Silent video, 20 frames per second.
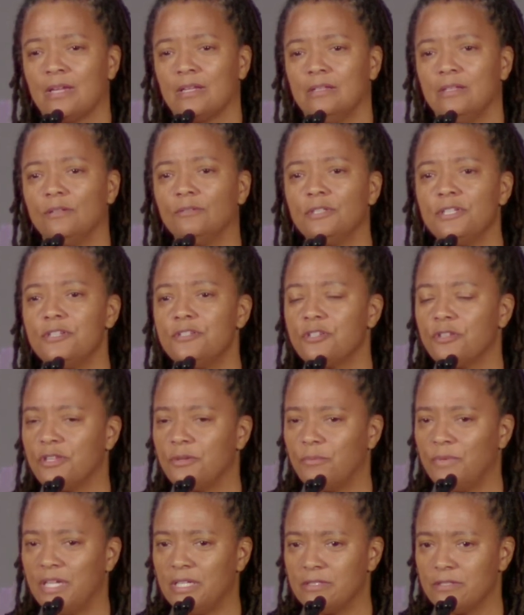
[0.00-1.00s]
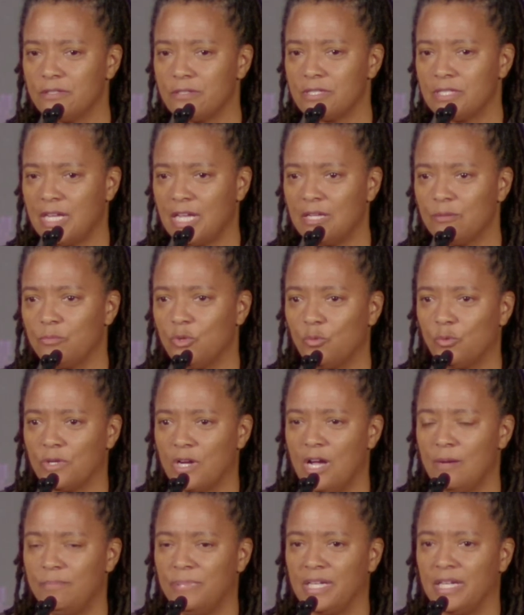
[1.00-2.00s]
not only so that we understand what
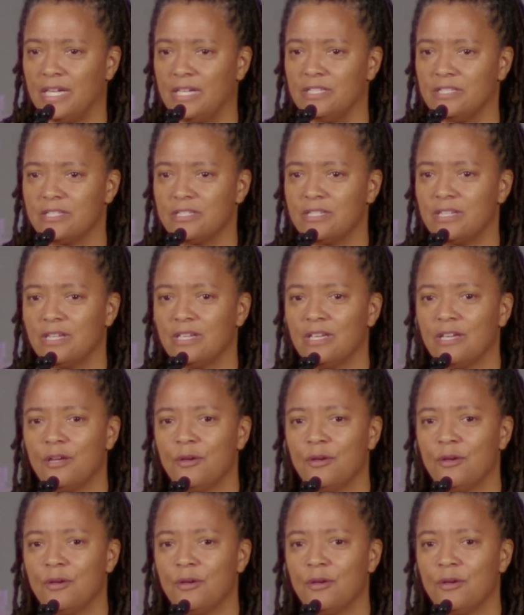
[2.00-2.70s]
we're up against,